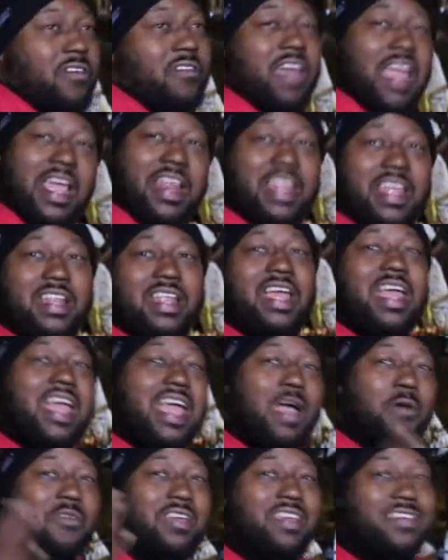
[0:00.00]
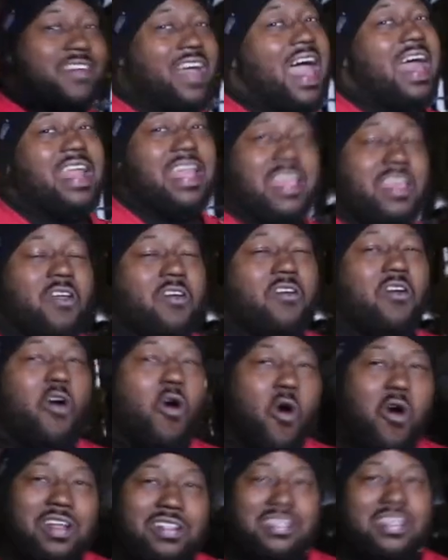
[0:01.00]
created and we've got it here
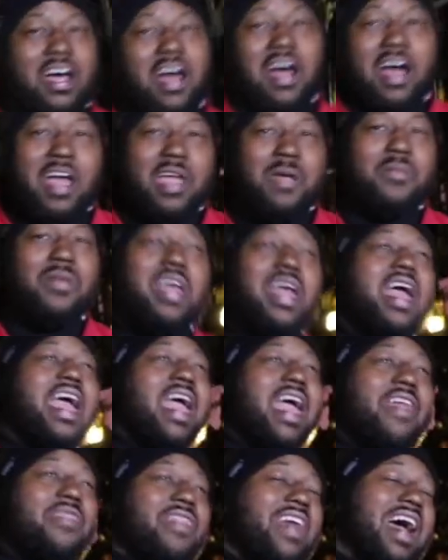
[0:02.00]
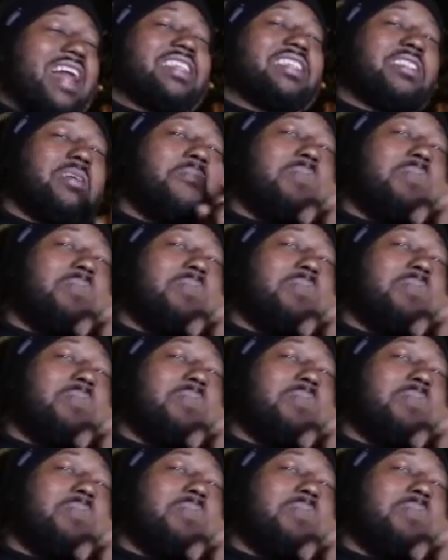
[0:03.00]
on time. And that's the